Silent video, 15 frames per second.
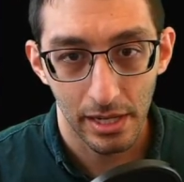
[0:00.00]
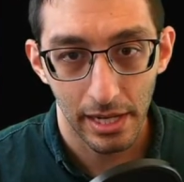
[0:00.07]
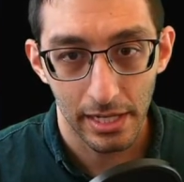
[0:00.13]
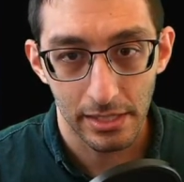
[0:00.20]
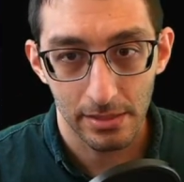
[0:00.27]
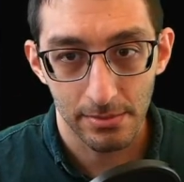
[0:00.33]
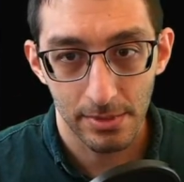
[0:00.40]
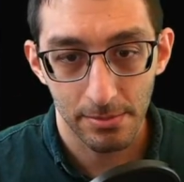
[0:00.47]

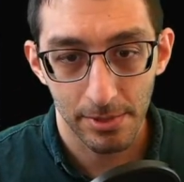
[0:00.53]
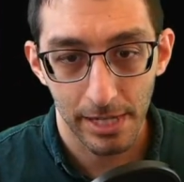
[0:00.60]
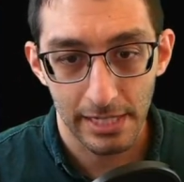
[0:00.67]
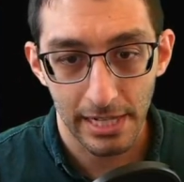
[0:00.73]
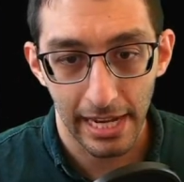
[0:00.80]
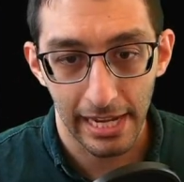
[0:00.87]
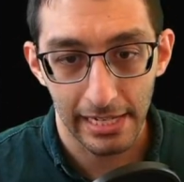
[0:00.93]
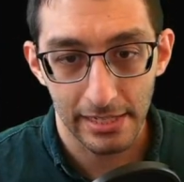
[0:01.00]
Actually, I'm surprised
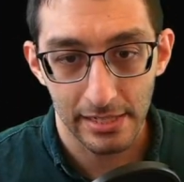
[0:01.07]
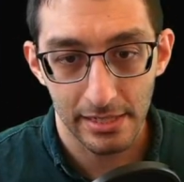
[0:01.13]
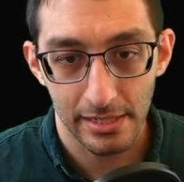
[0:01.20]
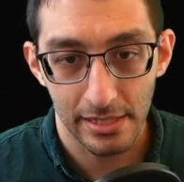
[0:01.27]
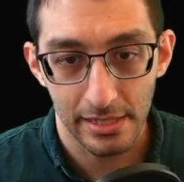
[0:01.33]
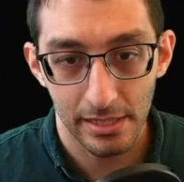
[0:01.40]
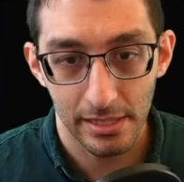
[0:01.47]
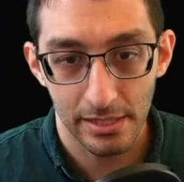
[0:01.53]
I hadn't
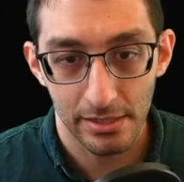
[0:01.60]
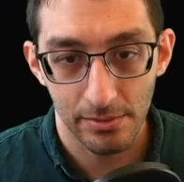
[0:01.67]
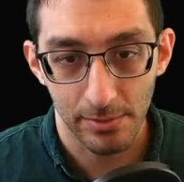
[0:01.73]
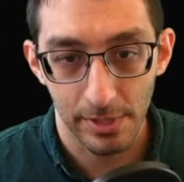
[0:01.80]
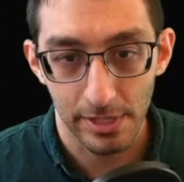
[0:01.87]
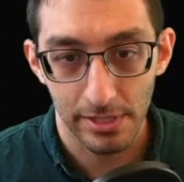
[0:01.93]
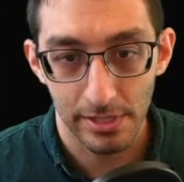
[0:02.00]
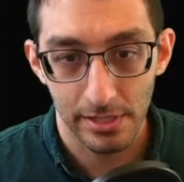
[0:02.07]
seen this.
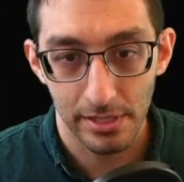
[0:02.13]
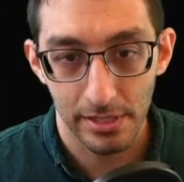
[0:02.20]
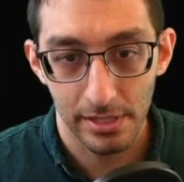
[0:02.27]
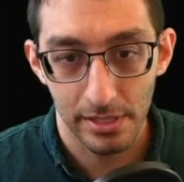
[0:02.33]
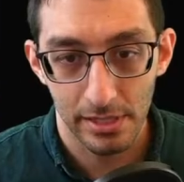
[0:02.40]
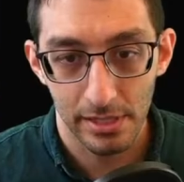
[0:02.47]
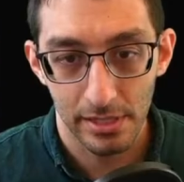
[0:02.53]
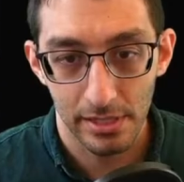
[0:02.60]
Where is
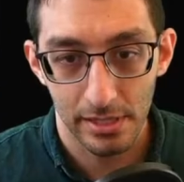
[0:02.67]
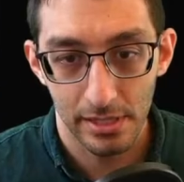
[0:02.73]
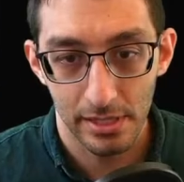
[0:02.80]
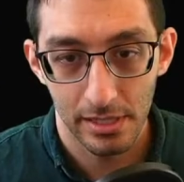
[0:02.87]
the